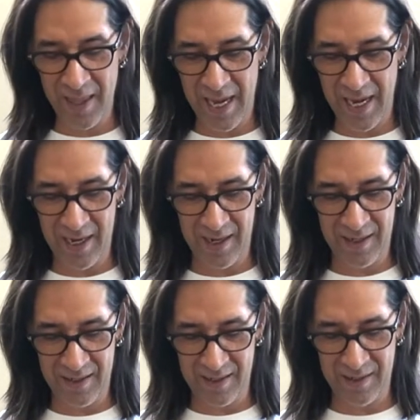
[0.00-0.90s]
that,
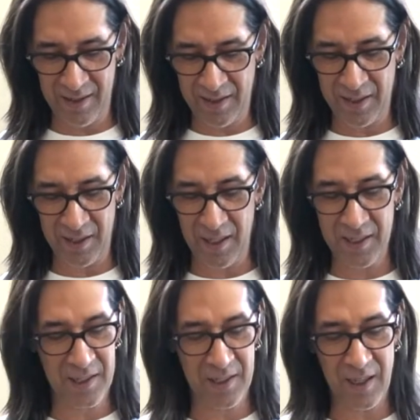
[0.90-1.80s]

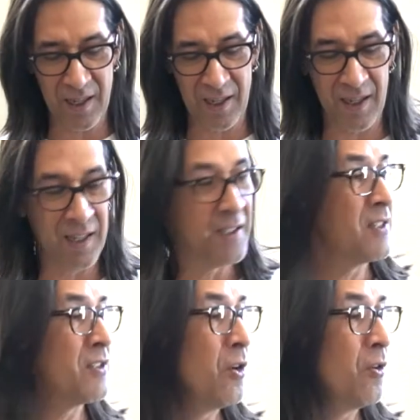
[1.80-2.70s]
it's solid. It's
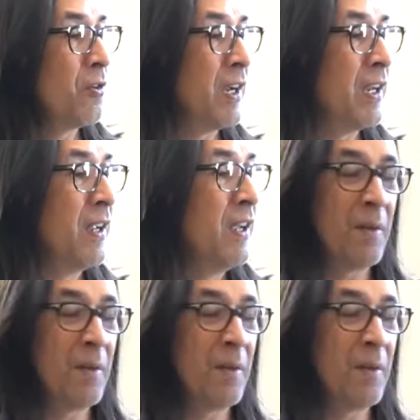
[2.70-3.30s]
so great.